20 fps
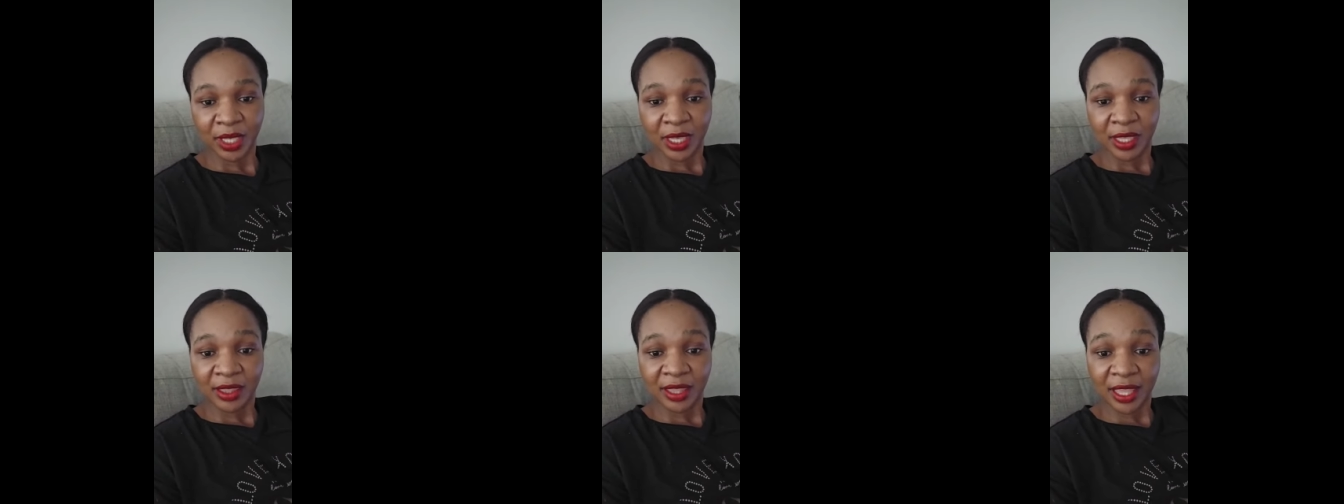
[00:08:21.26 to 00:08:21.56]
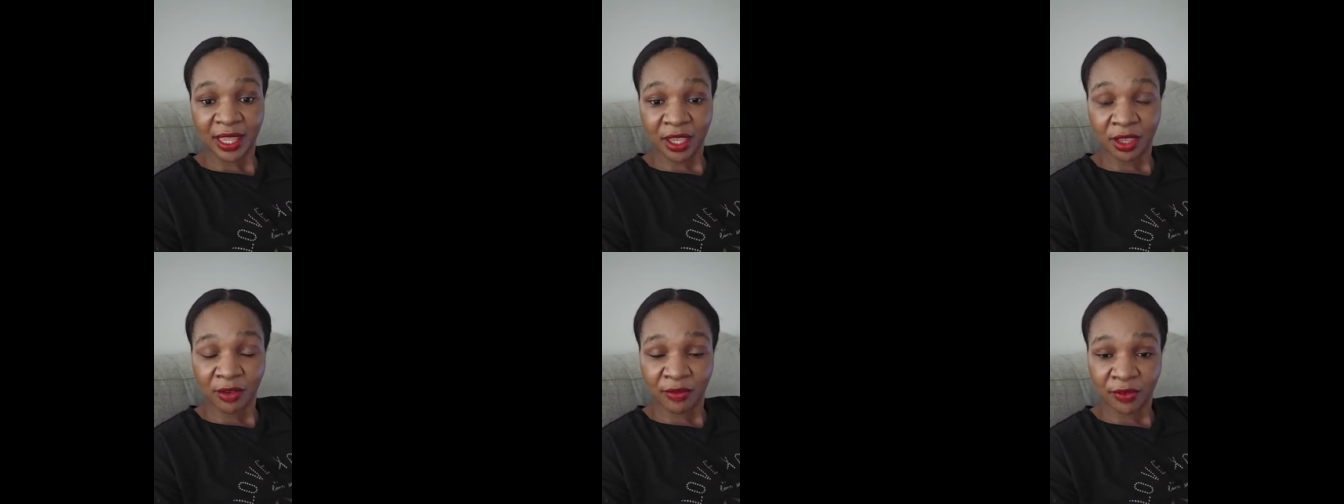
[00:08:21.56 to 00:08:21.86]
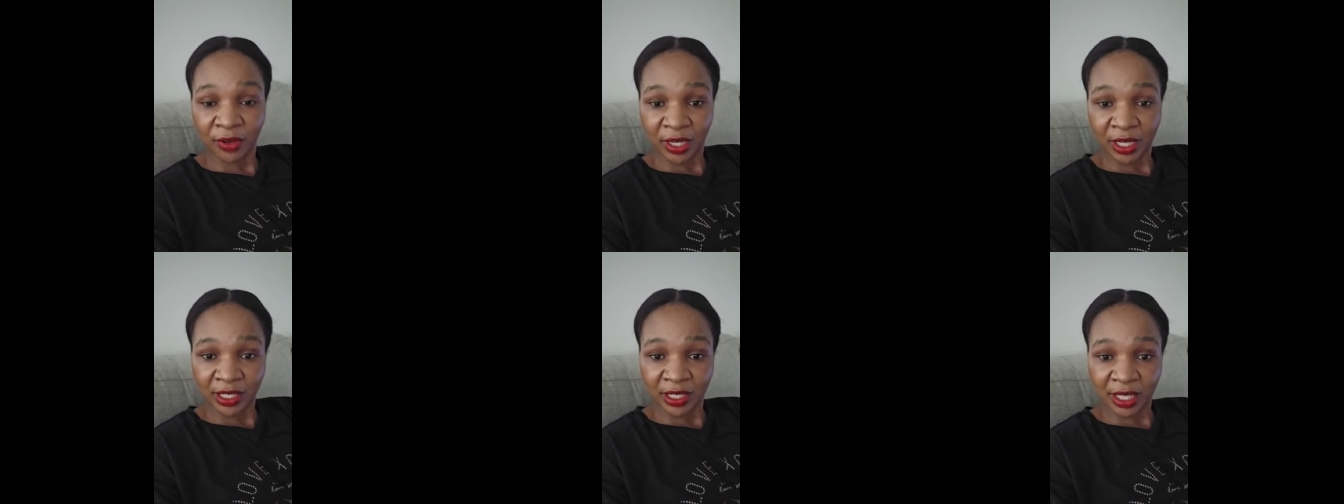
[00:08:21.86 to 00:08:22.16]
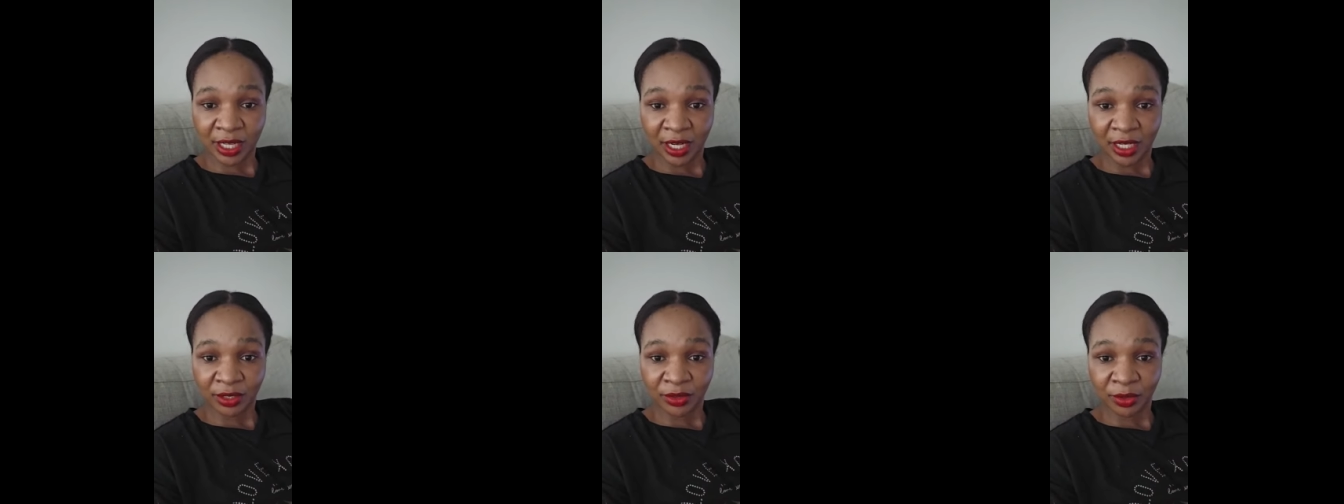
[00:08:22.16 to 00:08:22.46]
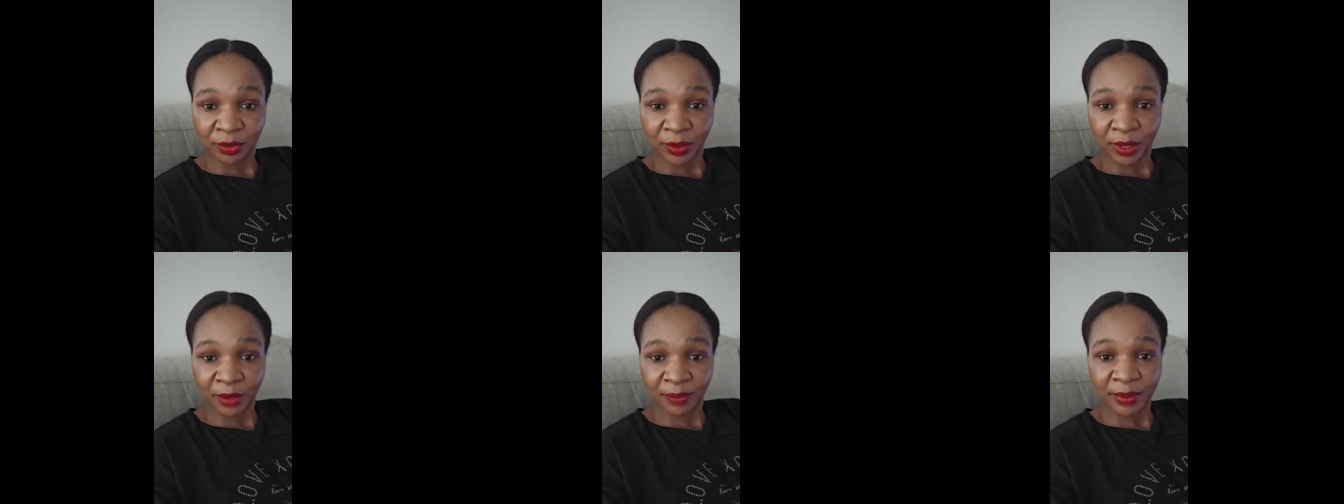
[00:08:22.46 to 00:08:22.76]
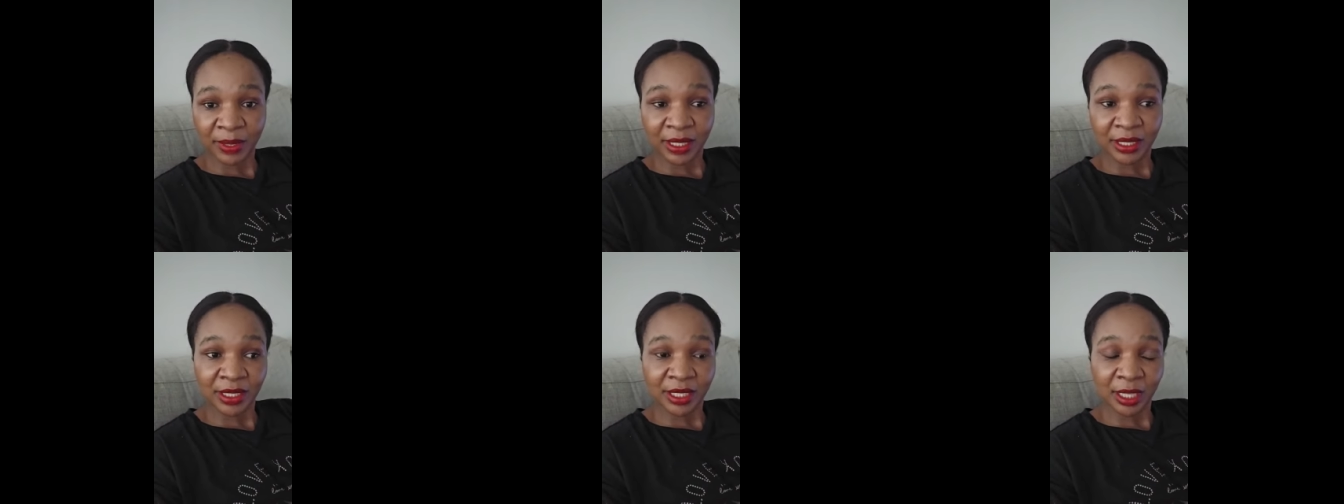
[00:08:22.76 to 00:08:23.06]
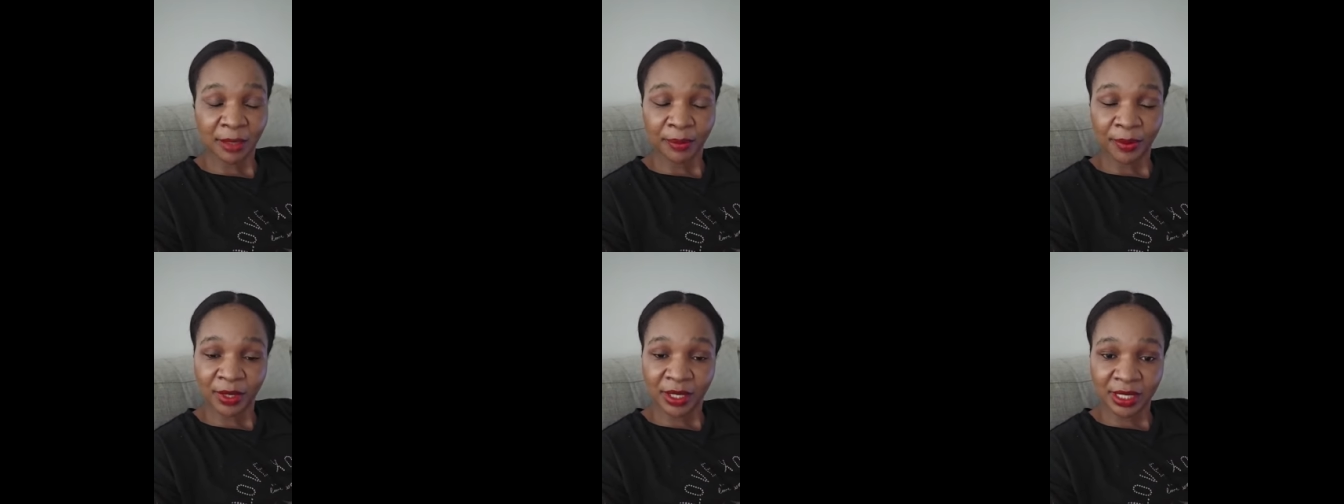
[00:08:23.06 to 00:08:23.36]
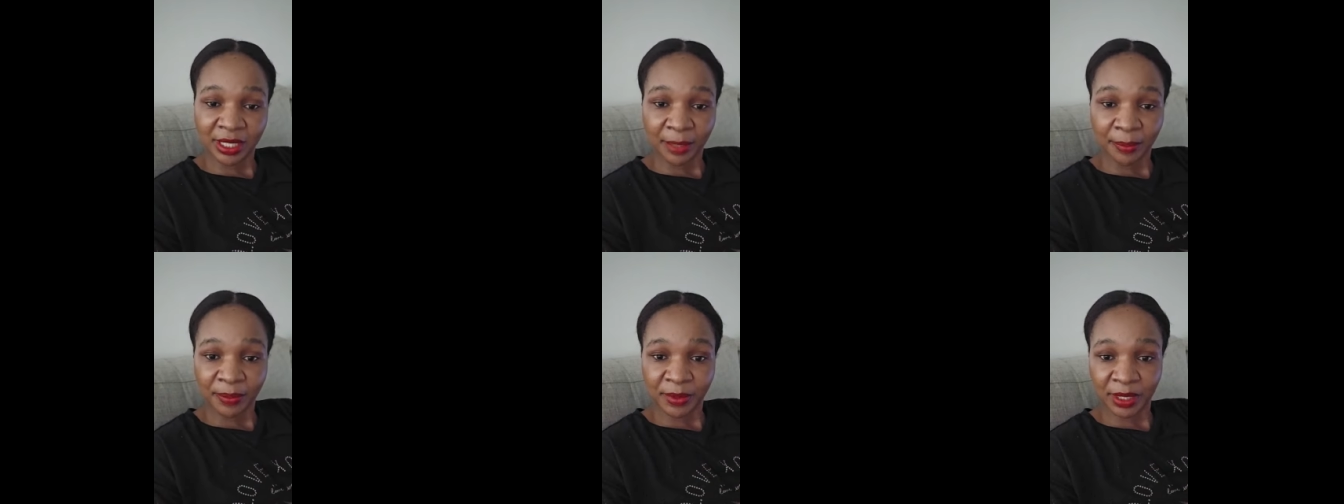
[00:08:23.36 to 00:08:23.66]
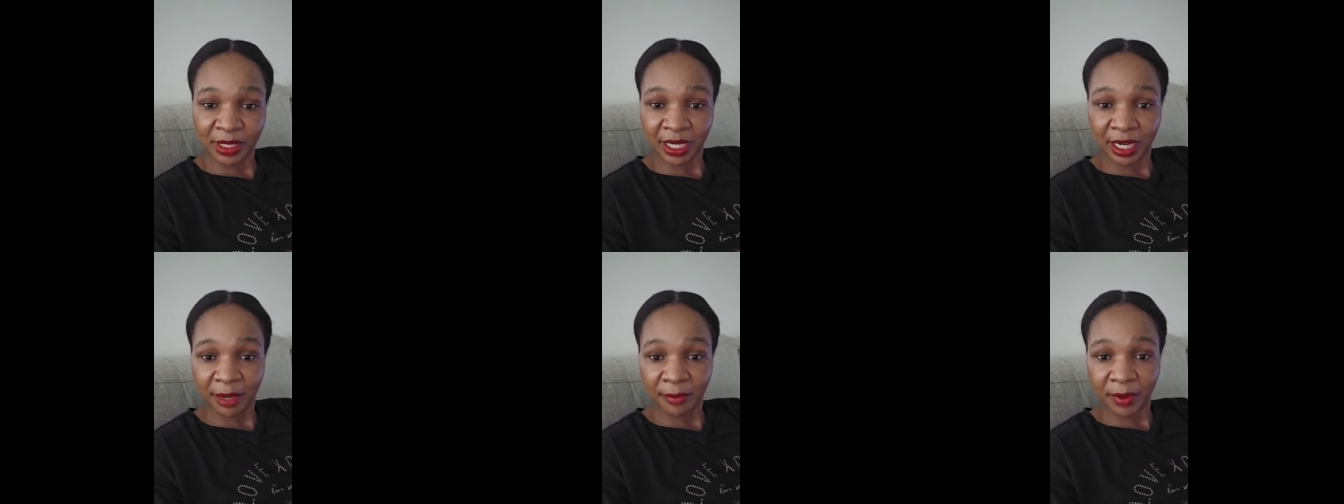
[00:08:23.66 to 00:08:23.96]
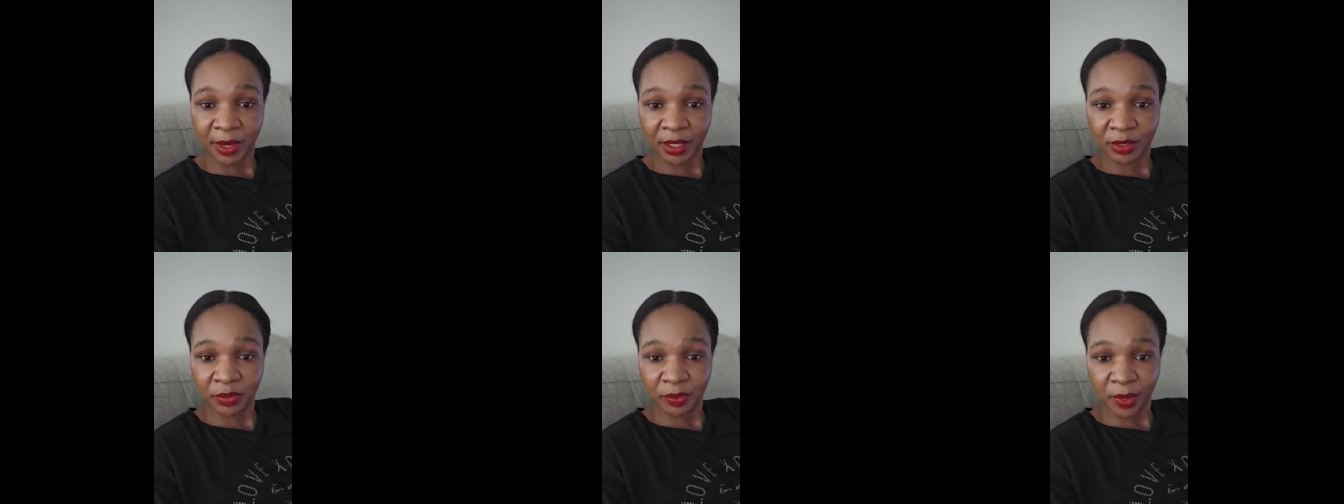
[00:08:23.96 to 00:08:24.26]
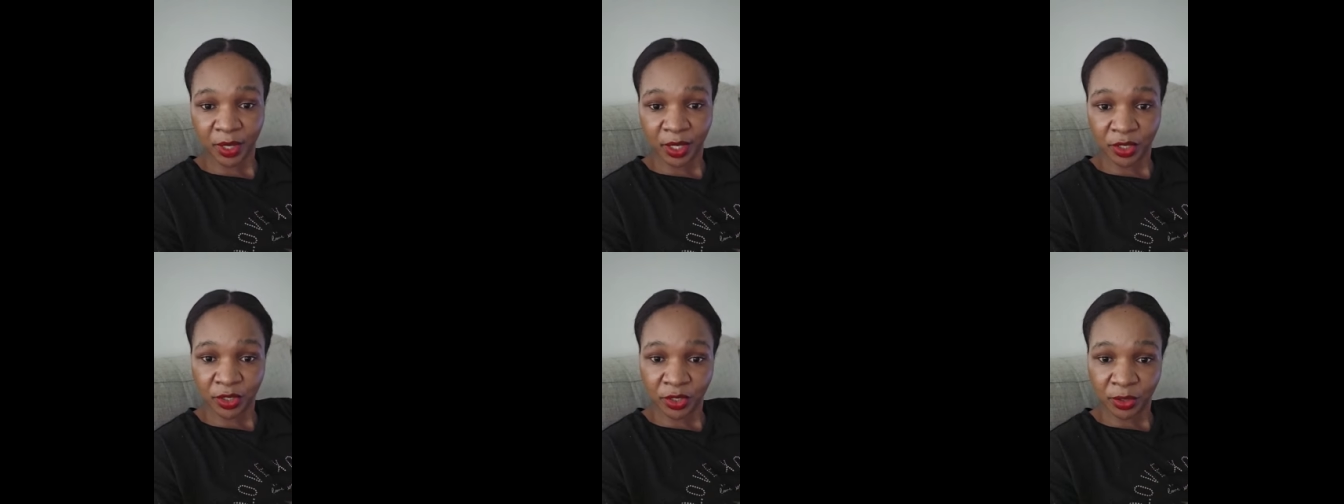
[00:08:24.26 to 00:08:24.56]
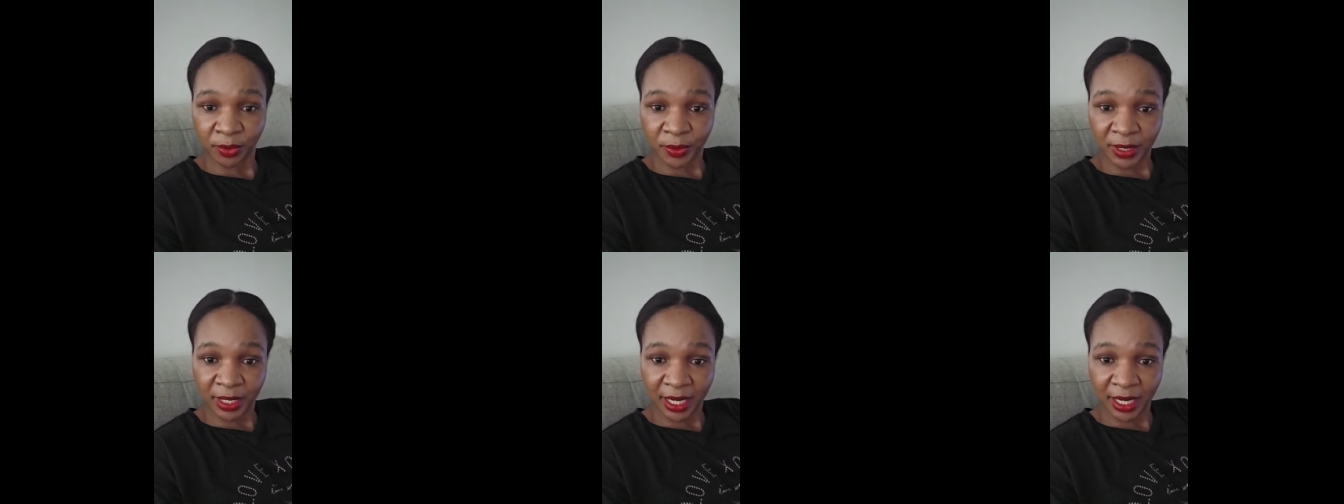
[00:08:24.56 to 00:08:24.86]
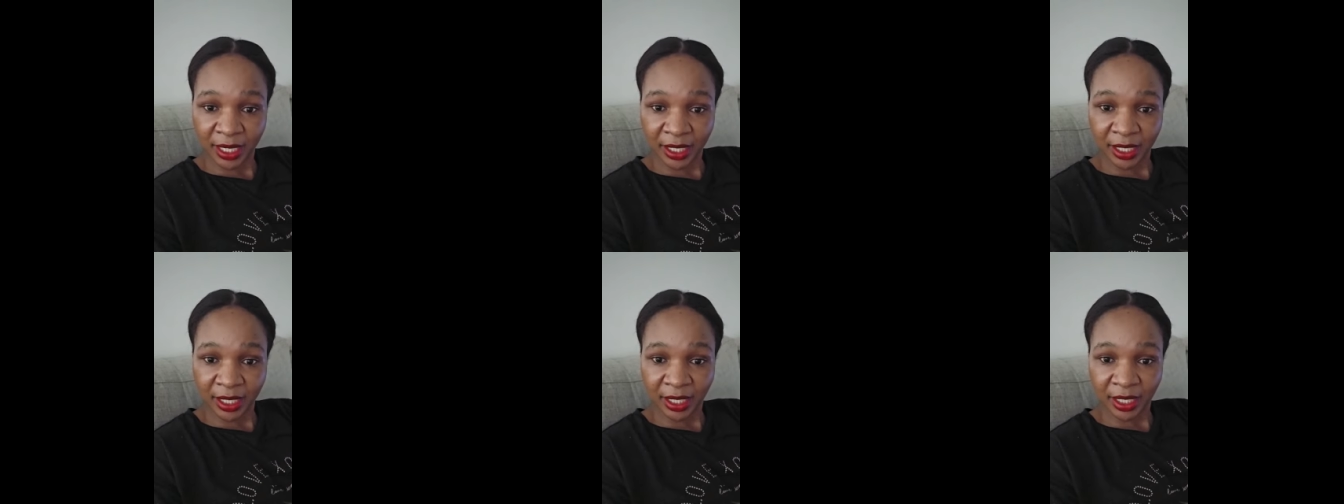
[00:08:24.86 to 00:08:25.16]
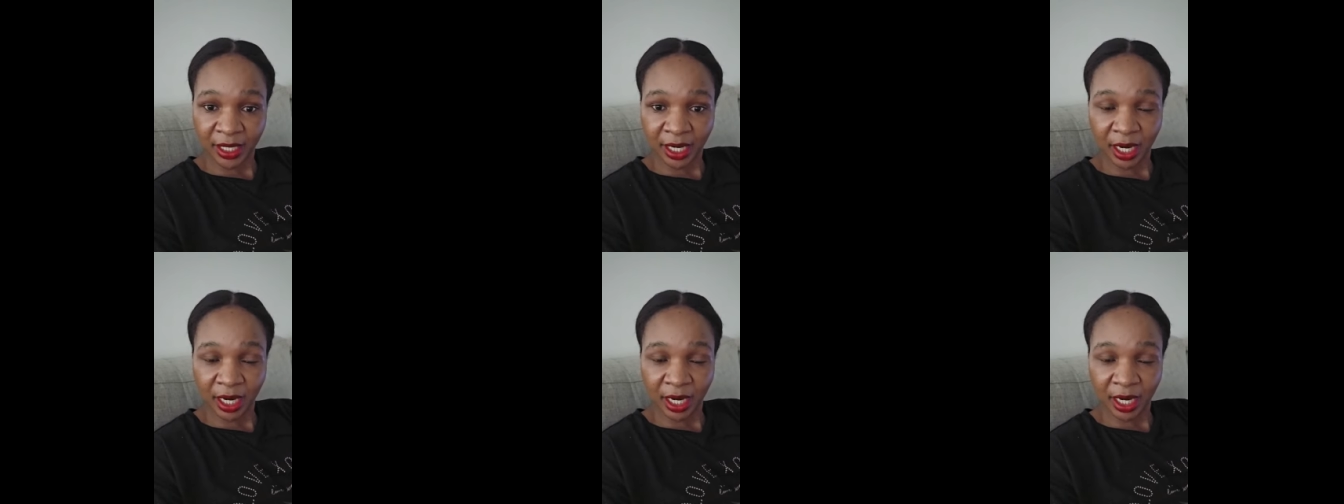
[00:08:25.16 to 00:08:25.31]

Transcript: Thank you for listening to me. Please keep on subscribing to my YouTube channel.